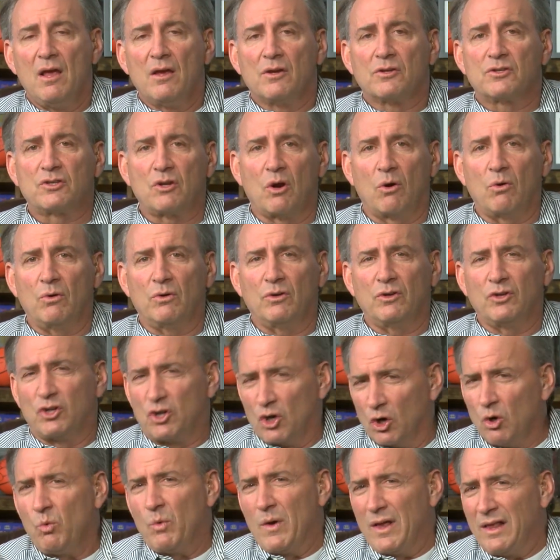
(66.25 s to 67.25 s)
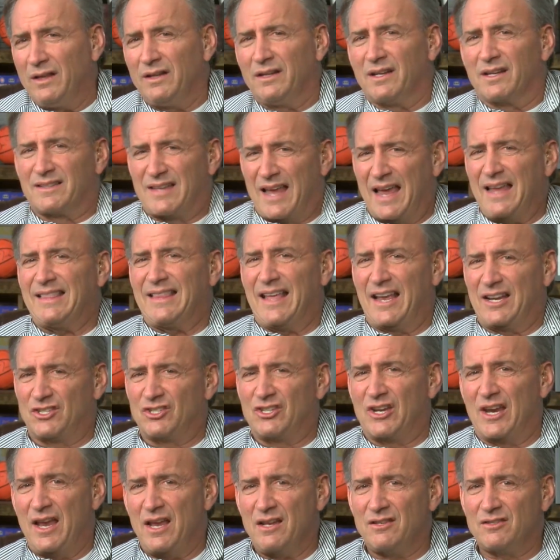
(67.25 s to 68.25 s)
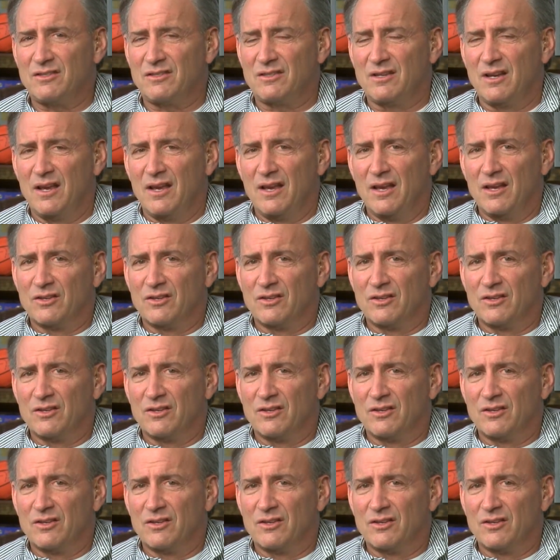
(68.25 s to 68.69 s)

So you're willing to take that chance,